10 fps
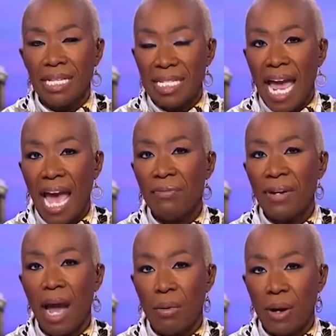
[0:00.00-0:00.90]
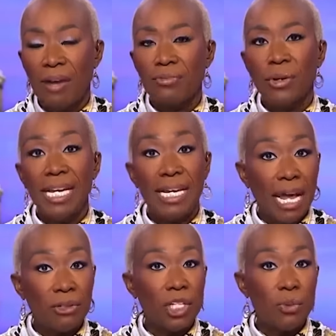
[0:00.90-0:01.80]
Less than half an hour after he
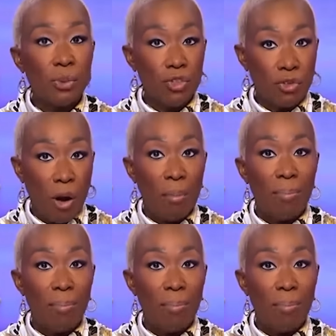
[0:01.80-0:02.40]
announced his withdrawal,